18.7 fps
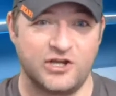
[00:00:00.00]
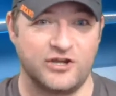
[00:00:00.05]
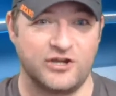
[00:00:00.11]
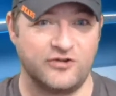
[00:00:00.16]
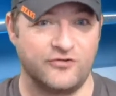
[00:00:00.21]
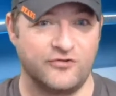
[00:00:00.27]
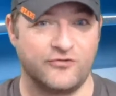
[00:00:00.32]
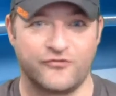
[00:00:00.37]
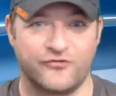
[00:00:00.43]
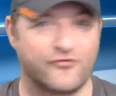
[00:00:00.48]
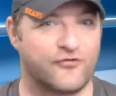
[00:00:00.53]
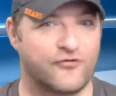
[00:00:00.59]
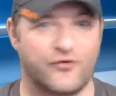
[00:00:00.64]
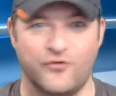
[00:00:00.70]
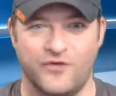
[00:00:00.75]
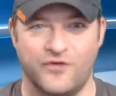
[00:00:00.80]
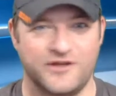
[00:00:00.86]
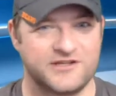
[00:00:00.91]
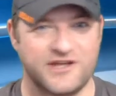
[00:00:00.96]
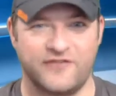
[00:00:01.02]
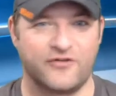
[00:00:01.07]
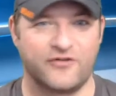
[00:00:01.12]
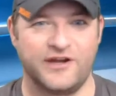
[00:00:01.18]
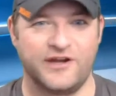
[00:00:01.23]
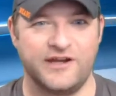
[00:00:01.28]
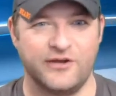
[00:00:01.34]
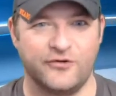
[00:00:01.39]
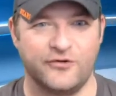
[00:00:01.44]
goons for
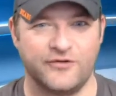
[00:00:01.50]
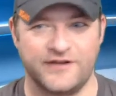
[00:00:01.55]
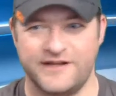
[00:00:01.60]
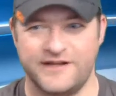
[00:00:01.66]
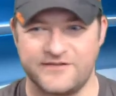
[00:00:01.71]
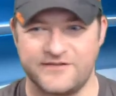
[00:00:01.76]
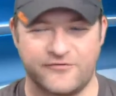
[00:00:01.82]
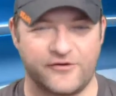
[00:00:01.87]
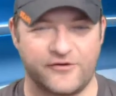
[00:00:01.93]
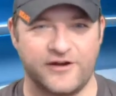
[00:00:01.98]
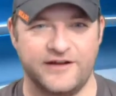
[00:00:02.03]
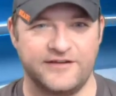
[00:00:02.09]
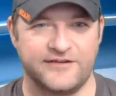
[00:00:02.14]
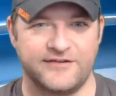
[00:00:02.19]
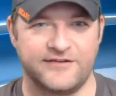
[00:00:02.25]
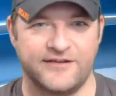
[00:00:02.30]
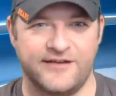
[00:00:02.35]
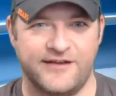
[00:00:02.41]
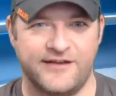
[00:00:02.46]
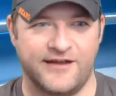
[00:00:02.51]
whichever heel needs friends.